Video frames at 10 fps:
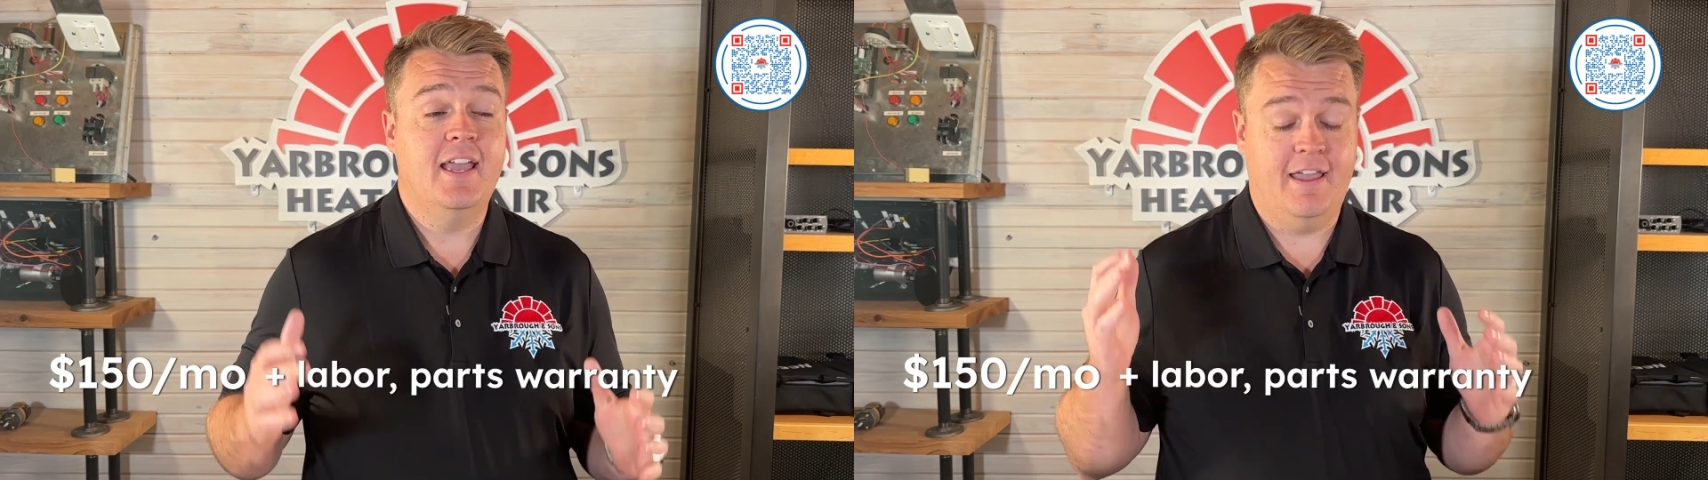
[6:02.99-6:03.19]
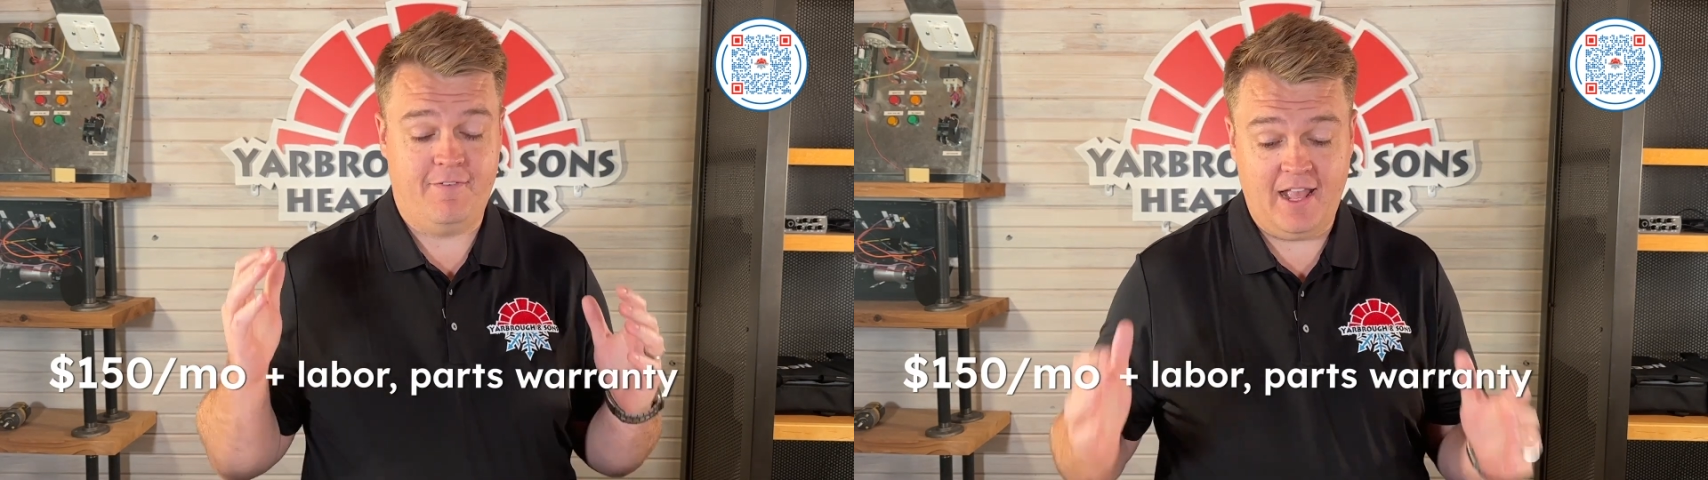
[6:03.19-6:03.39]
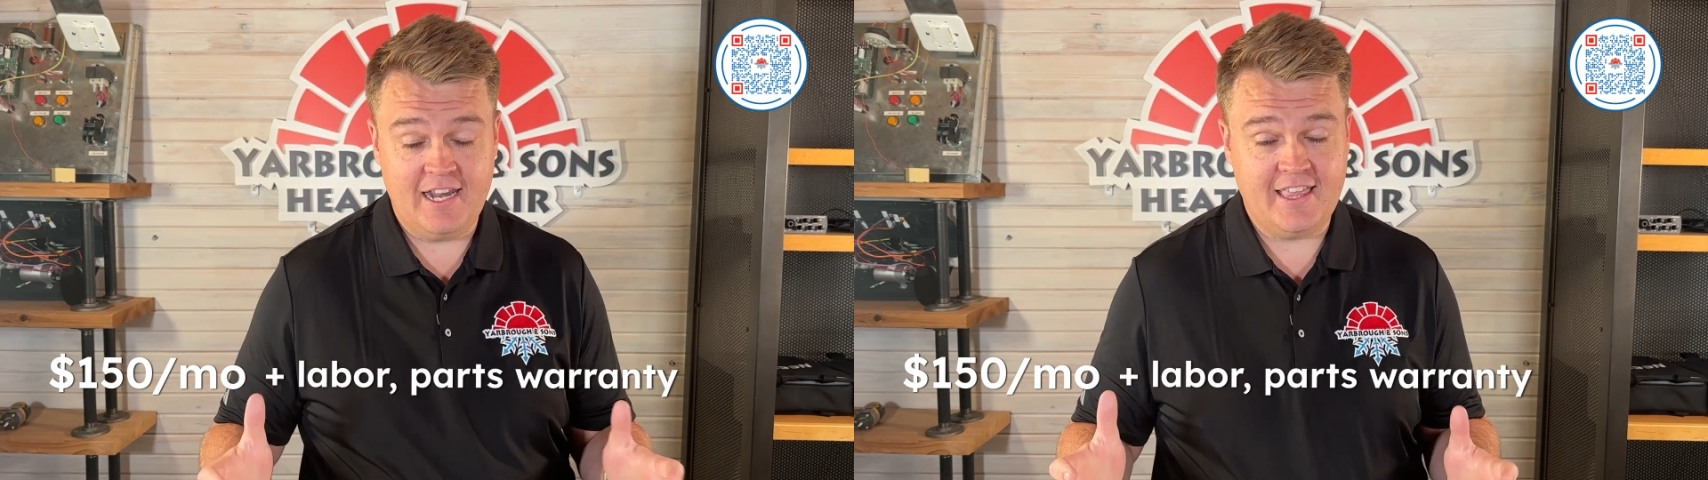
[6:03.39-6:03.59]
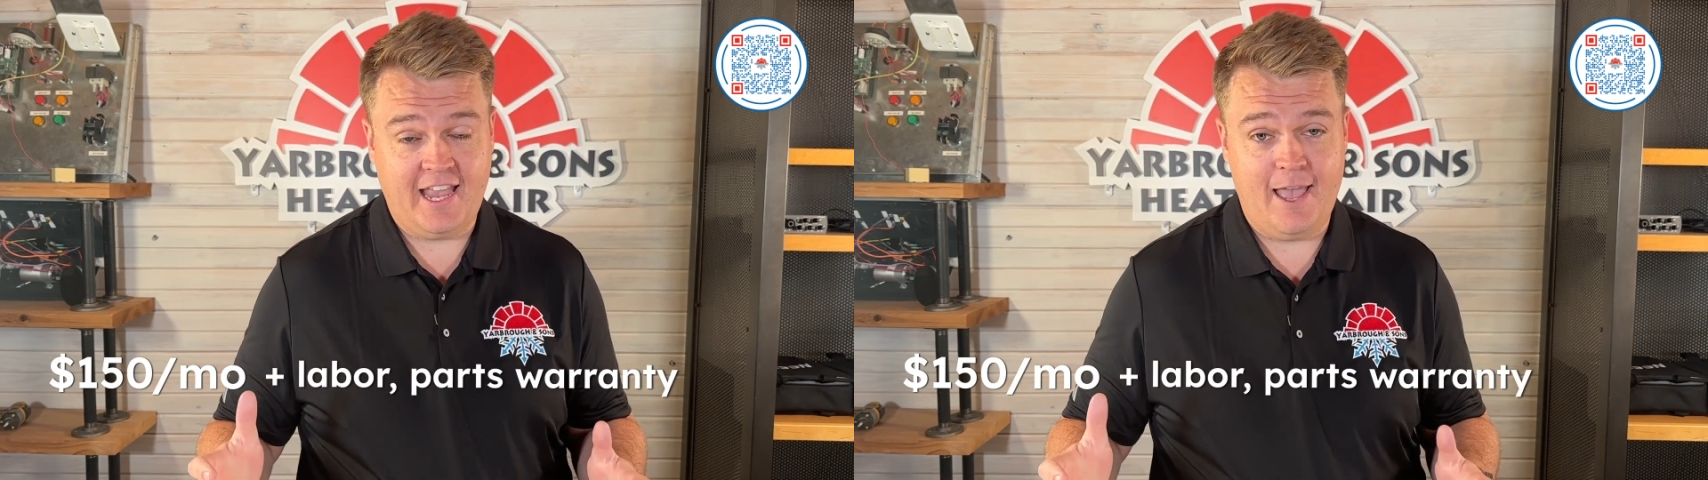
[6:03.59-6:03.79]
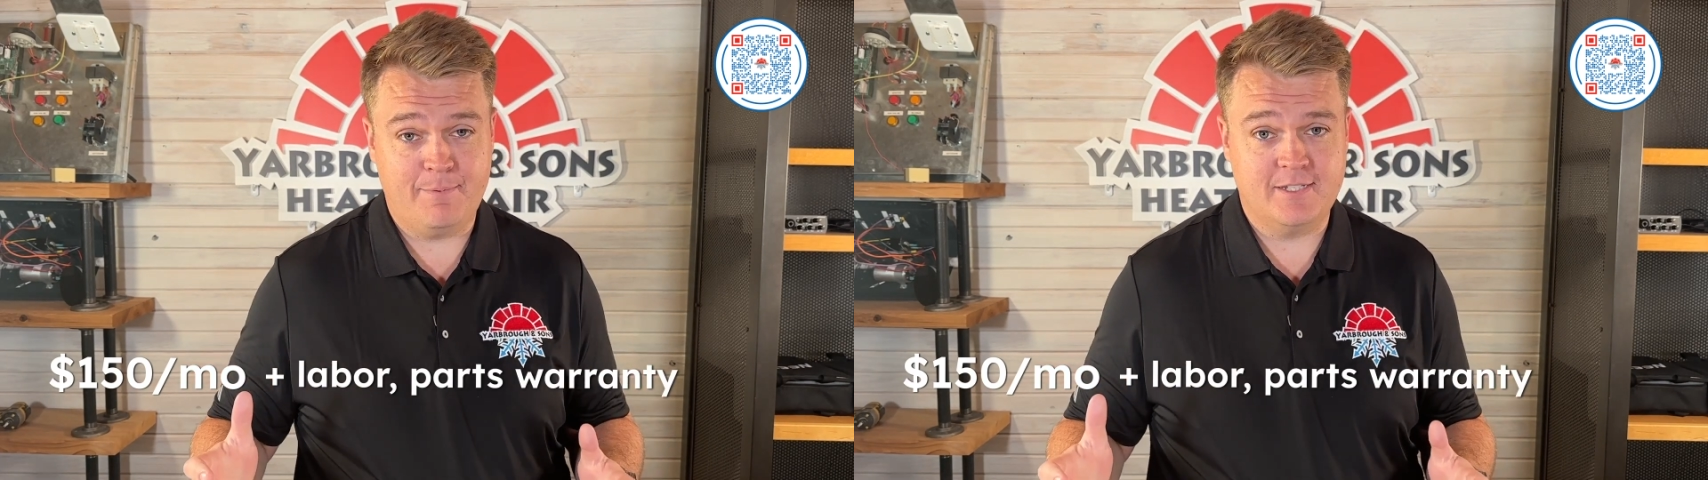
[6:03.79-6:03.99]
if anything
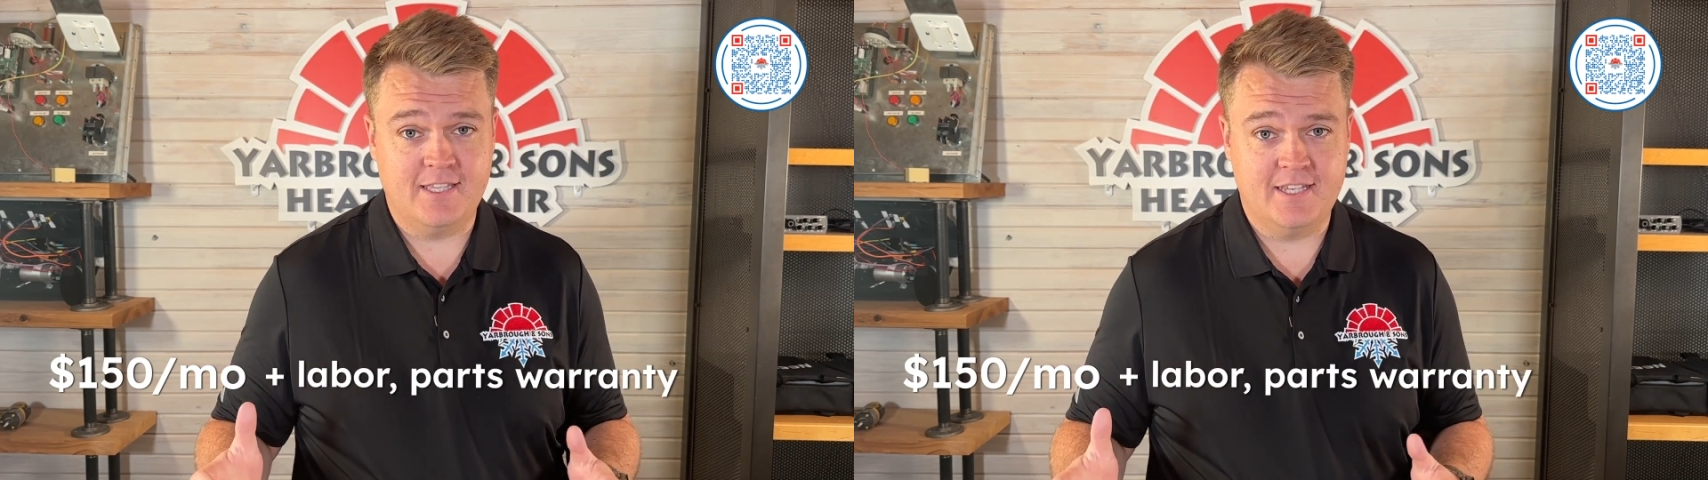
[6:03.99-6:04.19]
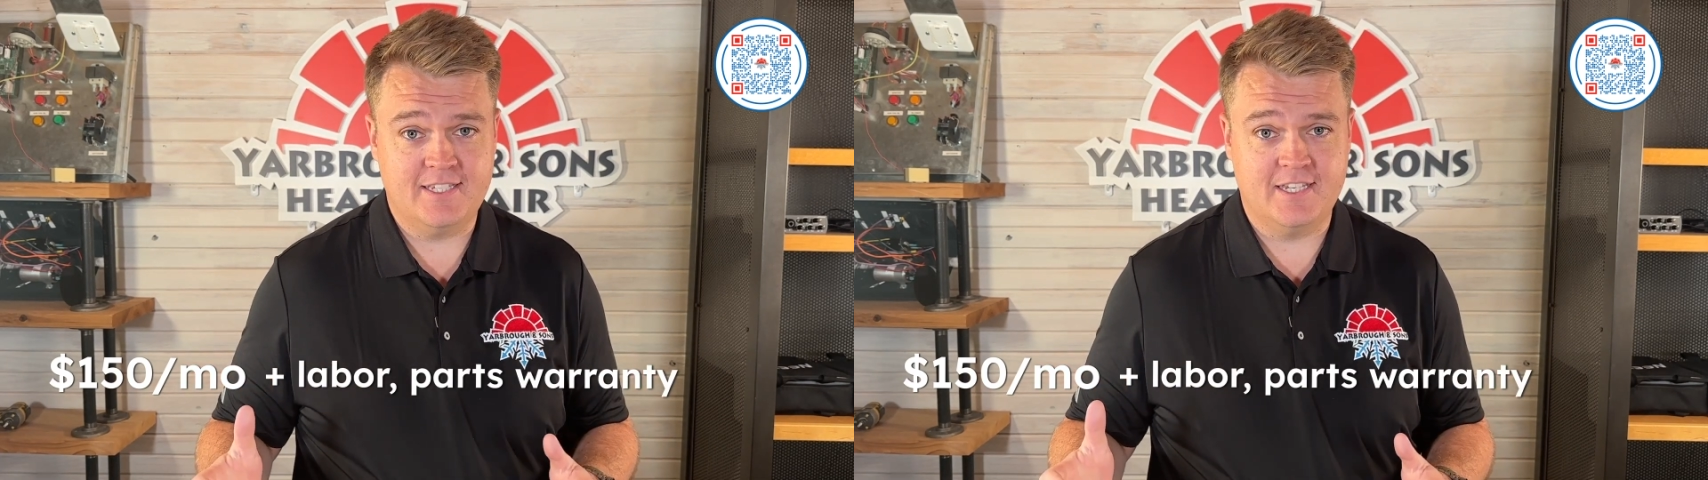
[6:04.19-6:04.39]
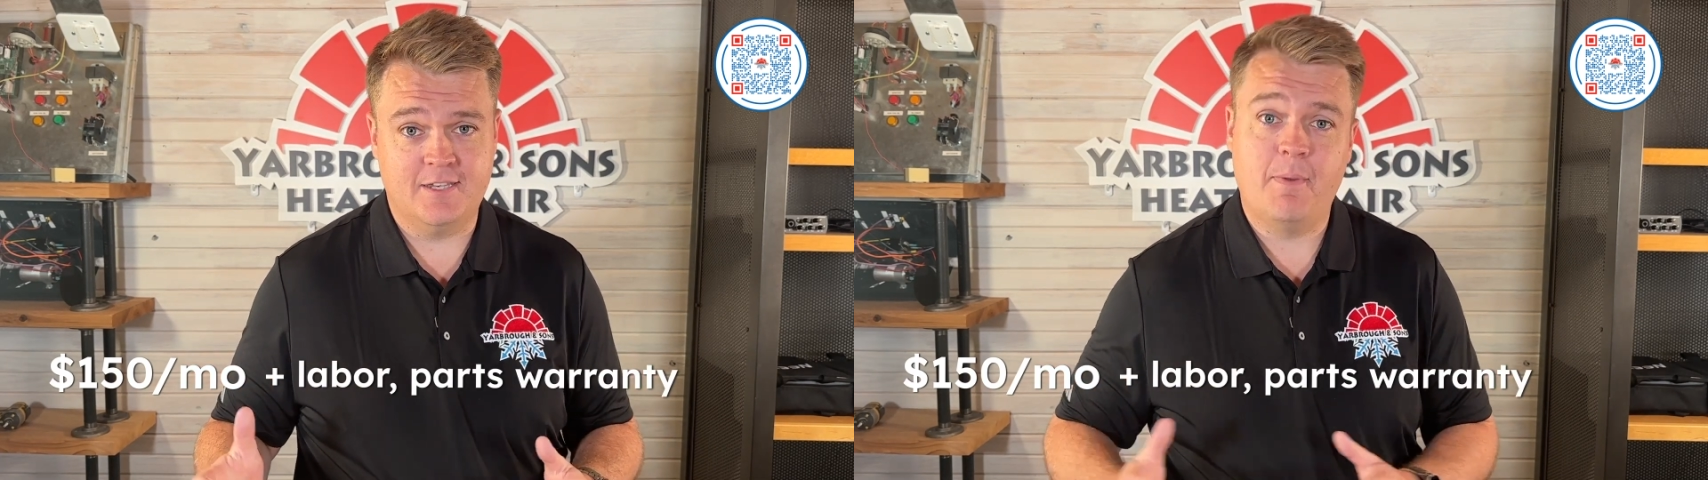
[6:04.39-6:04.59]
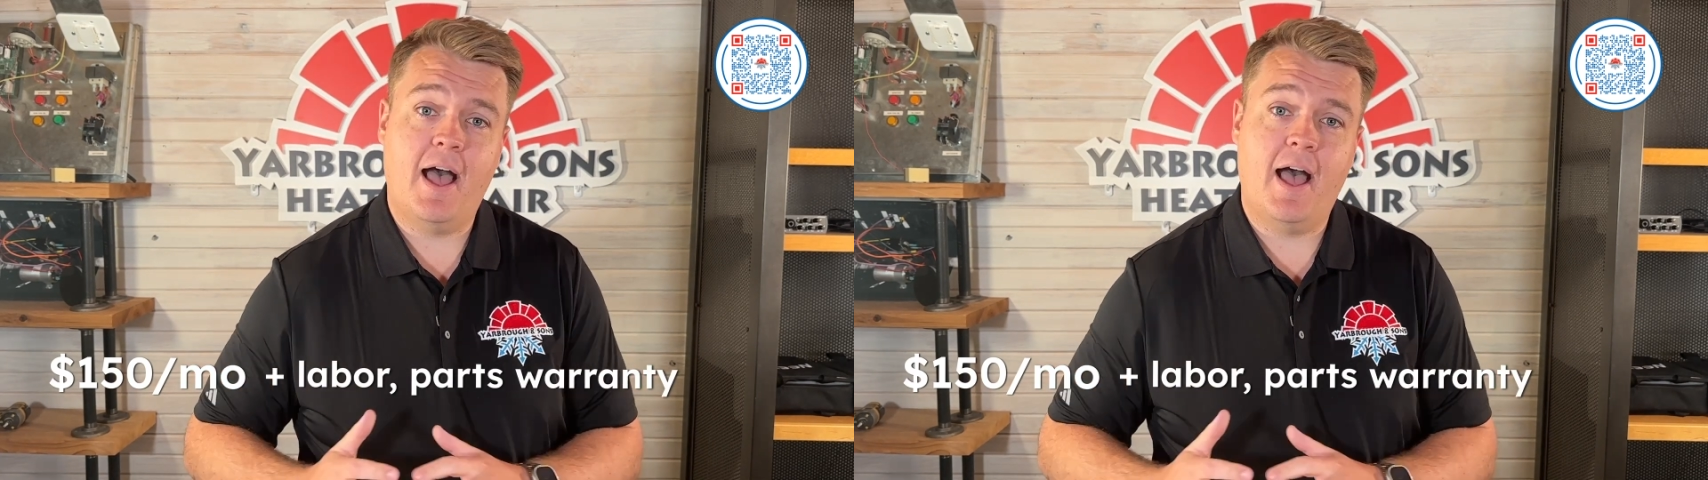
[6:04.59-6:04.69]
happens to this system,